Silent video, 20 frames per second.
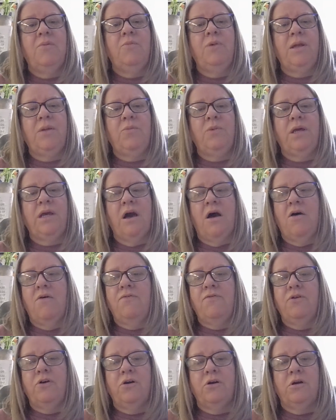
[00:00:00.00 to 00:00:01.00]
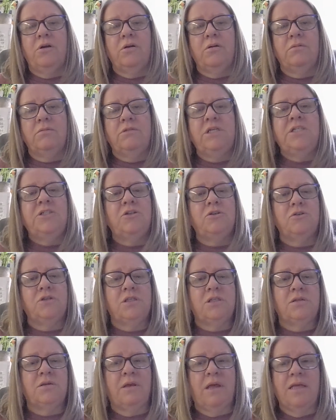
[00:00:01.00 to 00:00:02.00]
when we offer digital
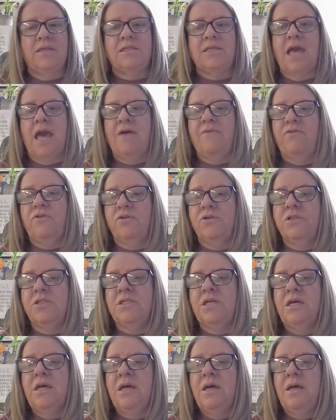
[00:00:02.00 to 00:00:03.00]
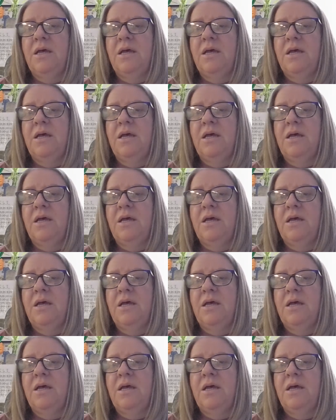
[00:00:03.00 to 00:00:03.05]
scaffolds.